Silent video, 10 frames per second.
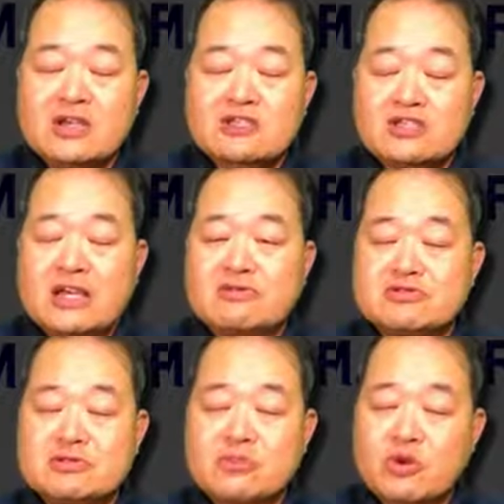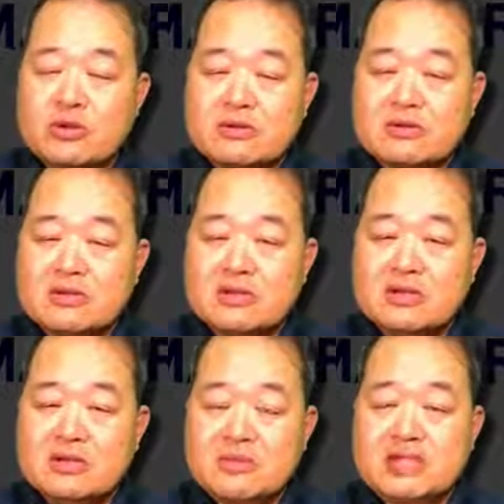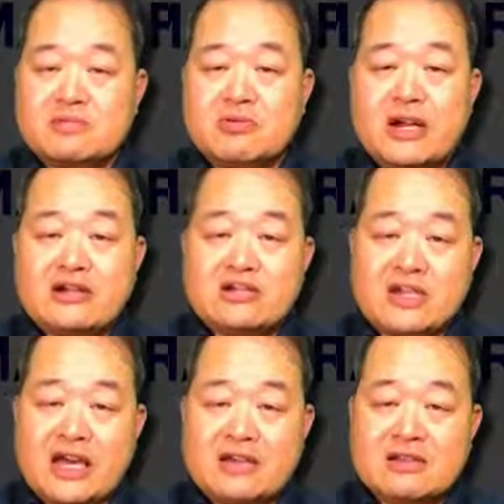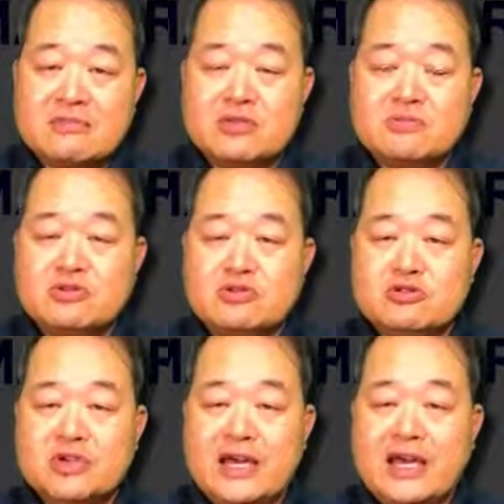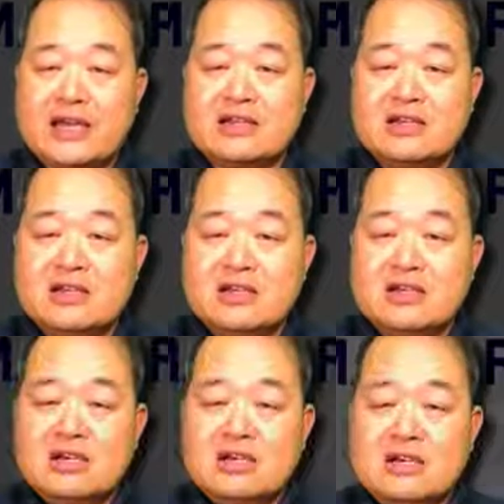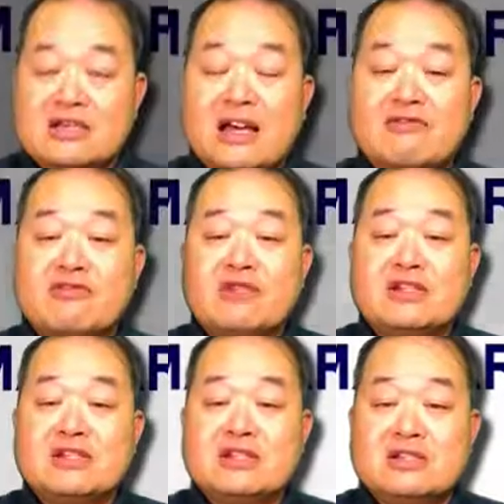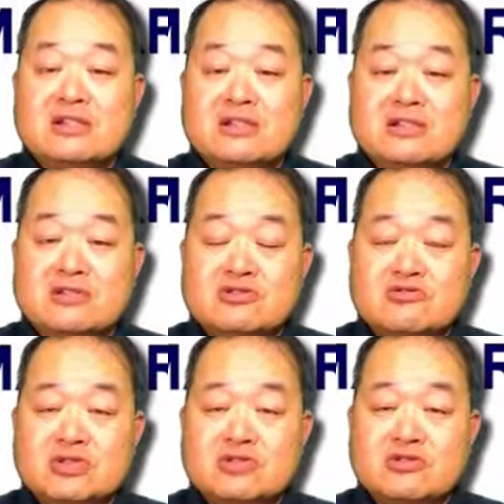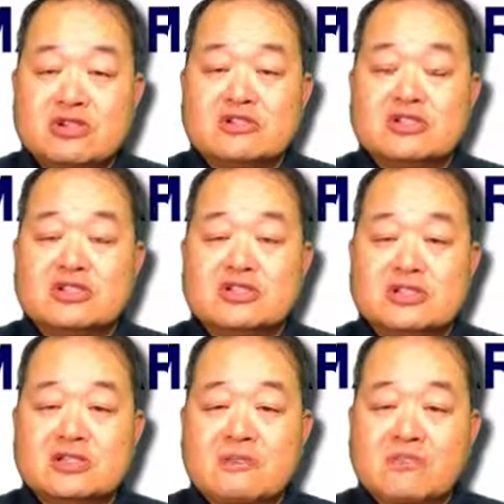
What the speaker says: So that was important, because prior to that, people who had life-threatening injuries or illnesses,